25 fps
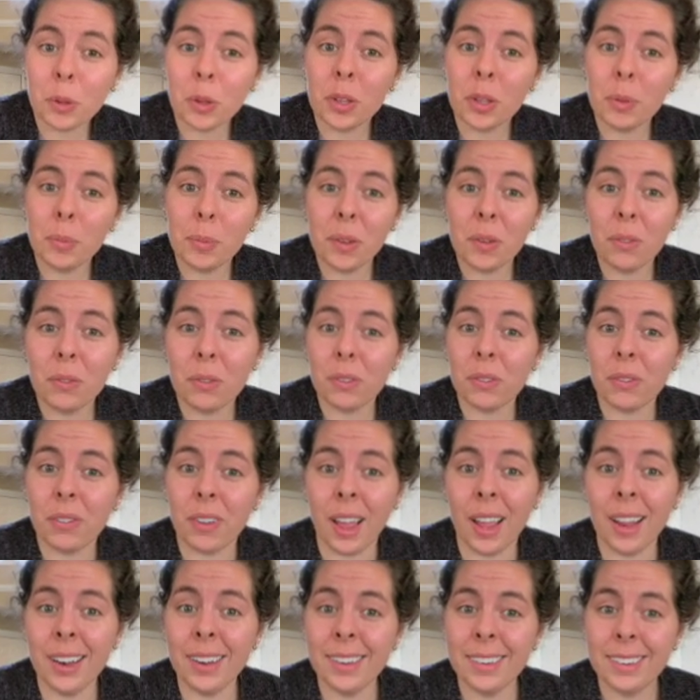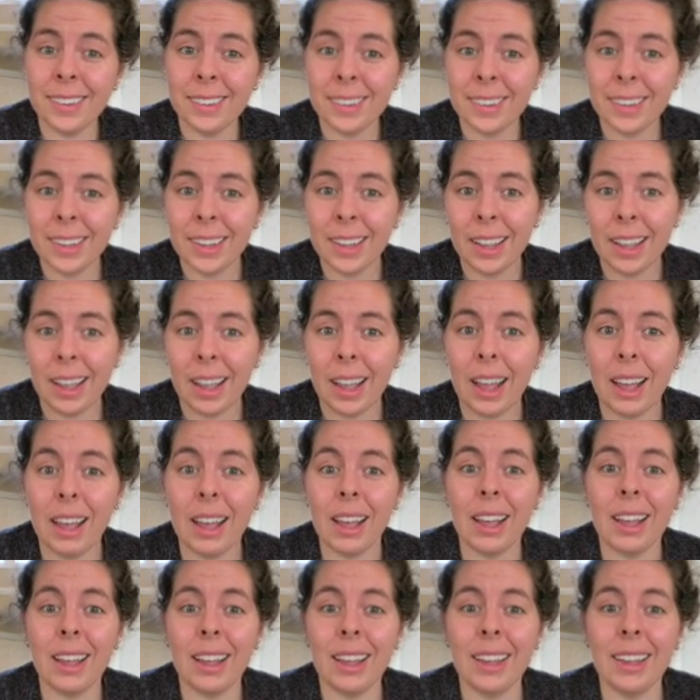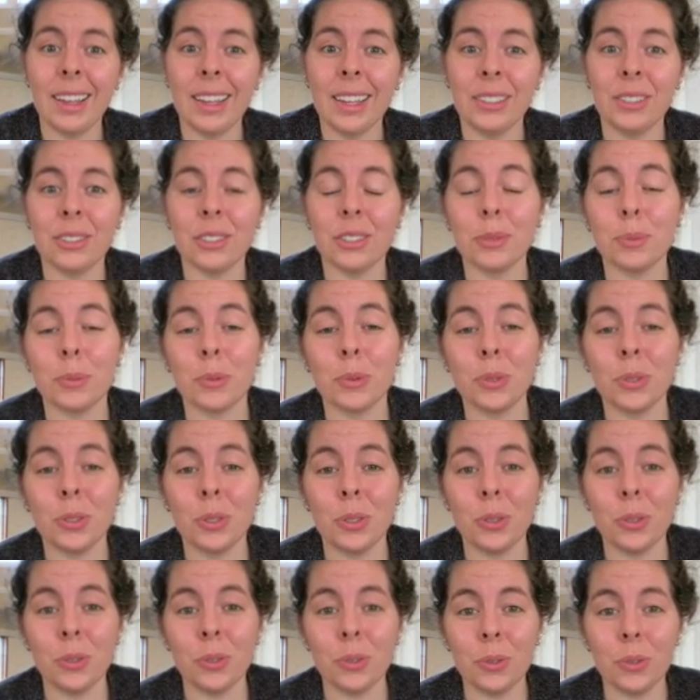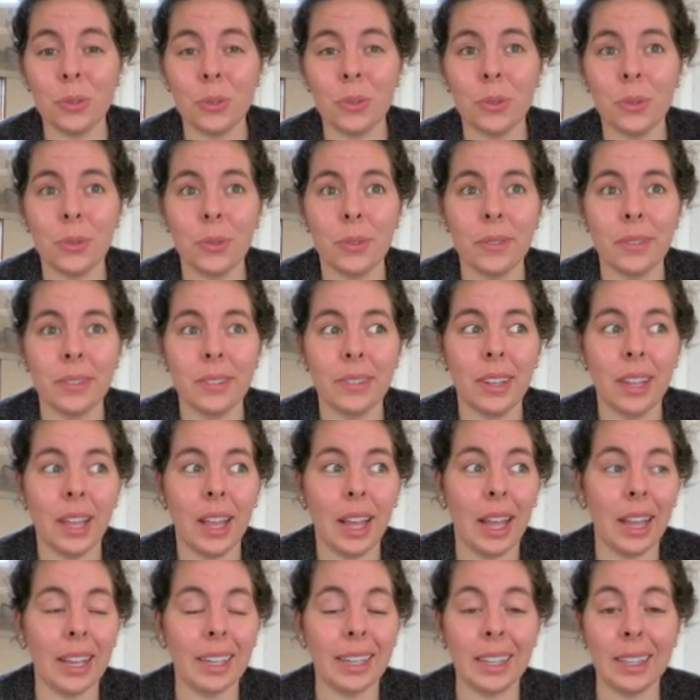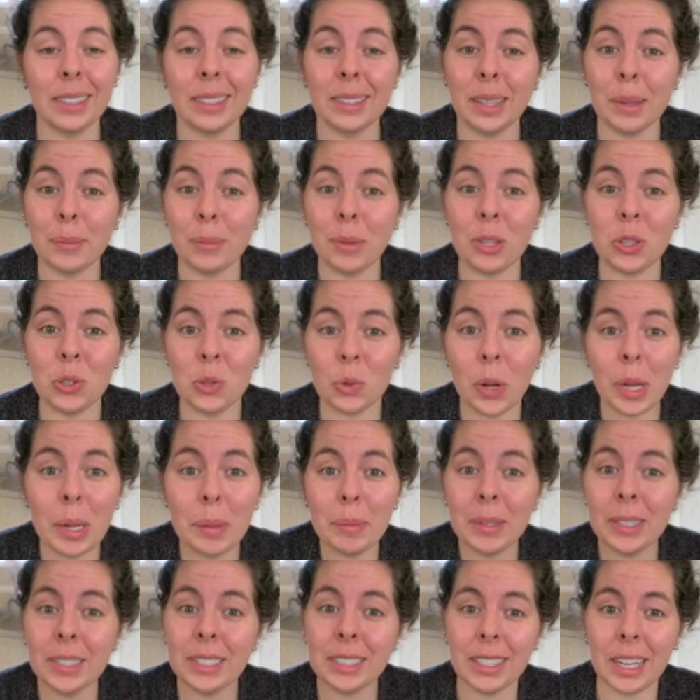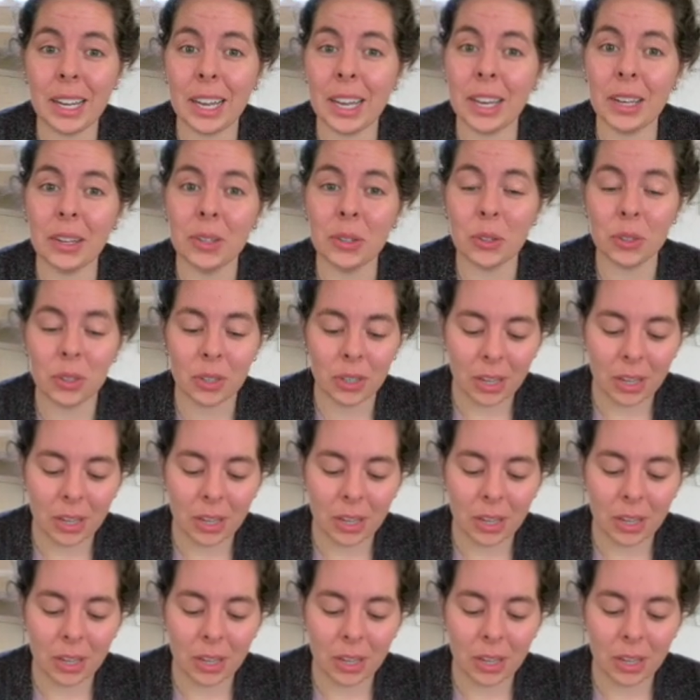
to be for fun, and you're supposed to get some enjoyment and